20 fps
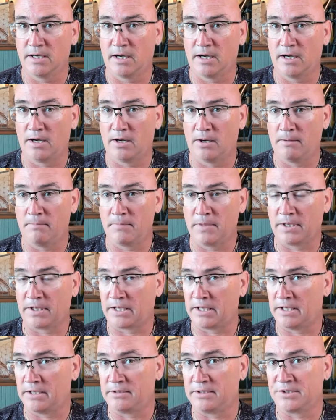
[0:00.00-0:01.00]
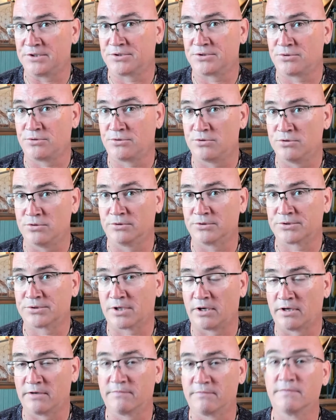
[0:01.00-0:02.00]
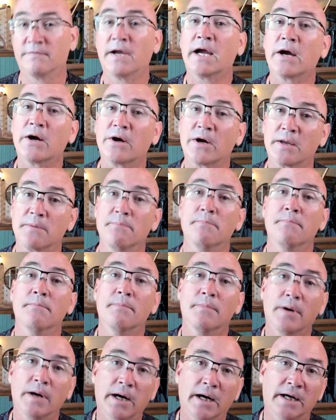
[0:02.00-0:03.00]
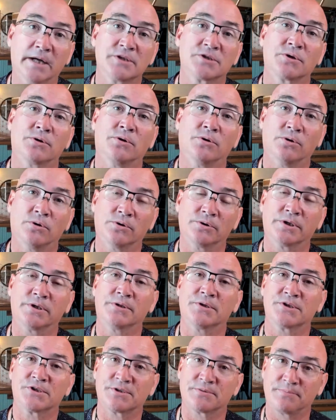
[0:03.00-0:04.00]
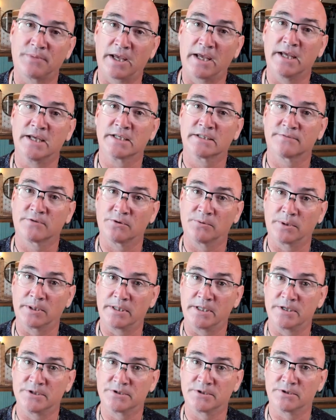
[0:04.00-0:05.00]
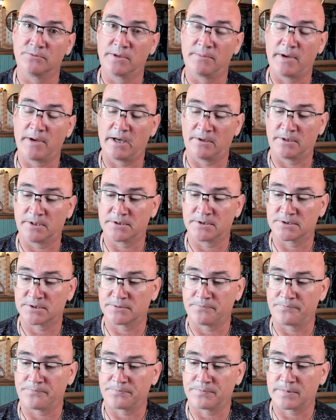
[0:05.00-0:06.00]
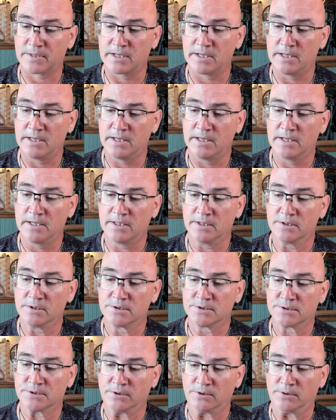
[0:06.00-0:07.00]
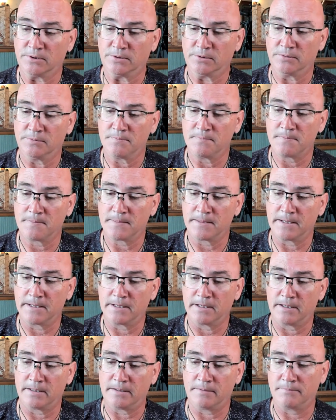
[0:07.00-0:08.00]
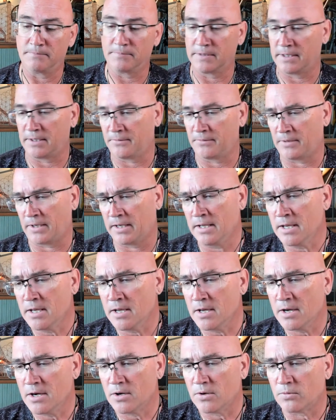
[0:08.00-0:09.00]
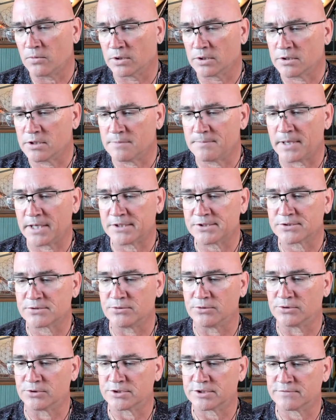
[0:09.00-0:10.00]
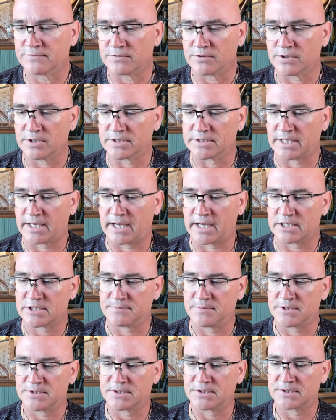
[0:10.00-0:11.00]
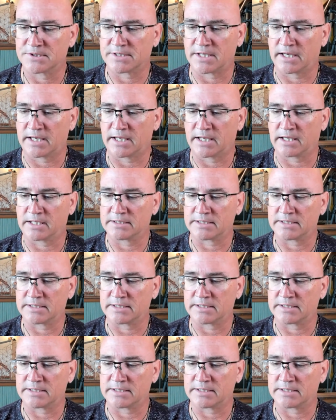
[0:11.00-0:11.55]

um, again, these tools are very much holding the space for release and rebalance. So, um, anyway, what are the best tools for attachments and psychic